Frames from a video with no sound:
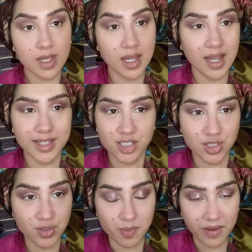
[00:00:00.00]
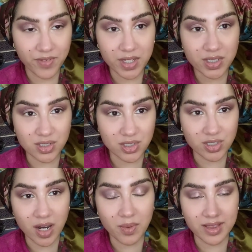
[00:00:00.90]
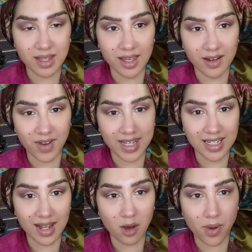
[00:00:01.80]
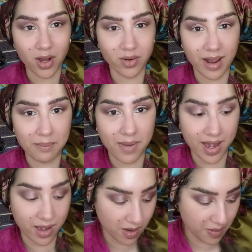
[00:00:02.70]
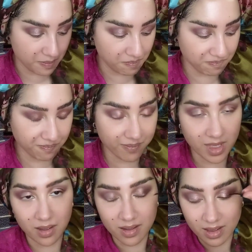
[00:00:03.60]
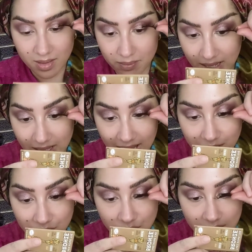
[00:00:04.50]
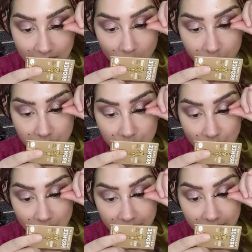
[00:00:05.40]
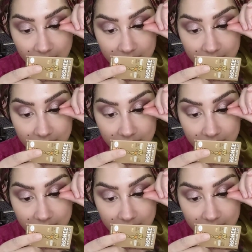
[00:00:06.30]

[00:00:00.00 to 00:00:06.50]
I just use my fingers to start with, and then if I need help, I'll grab my my lash helper tool thing.